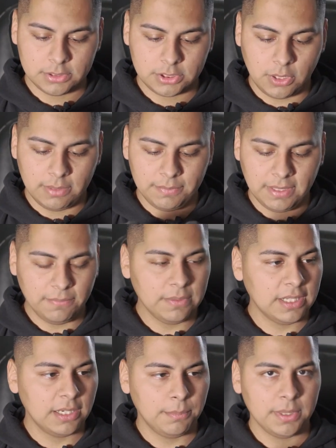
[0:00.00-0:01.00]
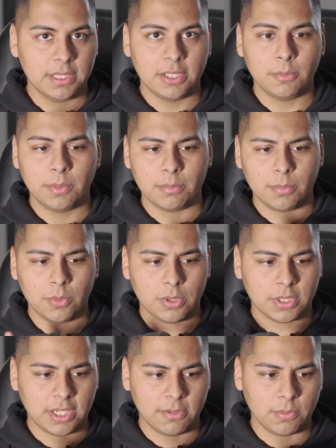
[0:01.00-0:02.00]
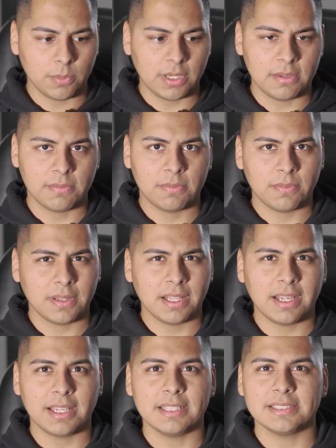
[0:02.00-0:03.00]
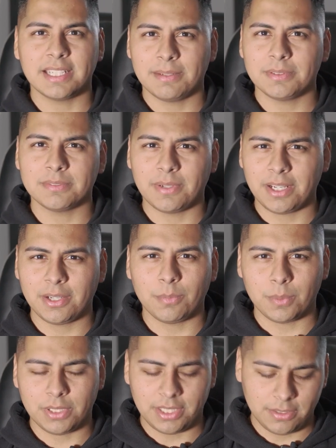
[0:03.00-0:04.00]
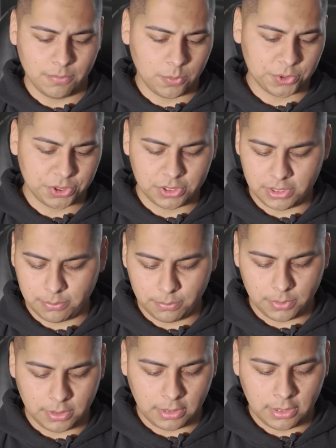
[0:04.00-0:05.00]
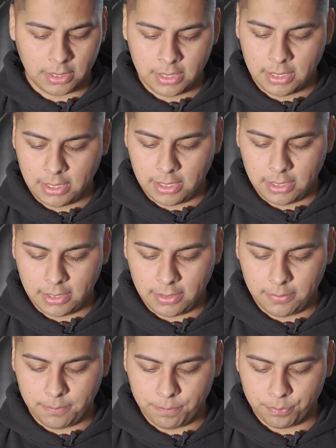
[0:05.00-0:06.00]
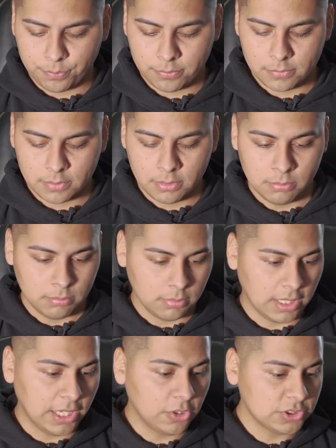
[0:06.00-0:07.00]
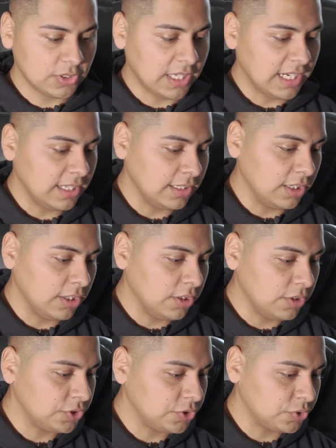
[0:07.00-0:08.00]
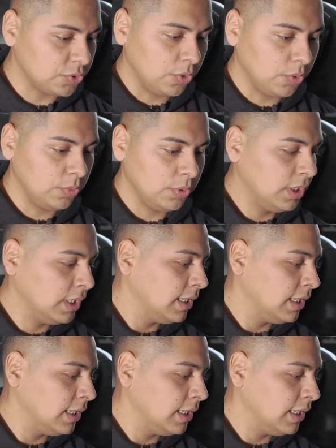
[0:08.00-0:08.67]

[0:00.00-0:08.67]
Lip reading: So I'm definitely going to be a little bit more careful when I fly. Today was very windy, unfortunately, but I also got another drone.